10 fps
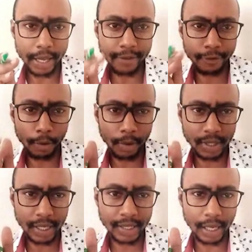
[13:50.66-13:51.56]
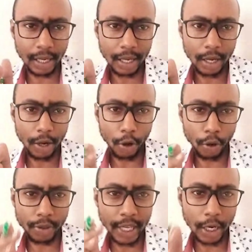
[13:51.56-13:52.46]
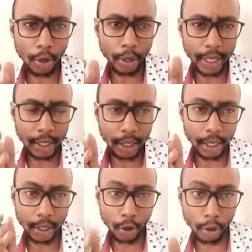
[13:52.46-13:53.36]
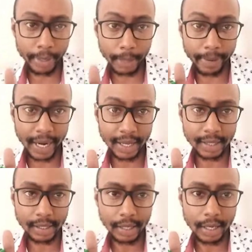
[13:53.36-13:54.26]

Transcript: informal sector or the low economic bracket,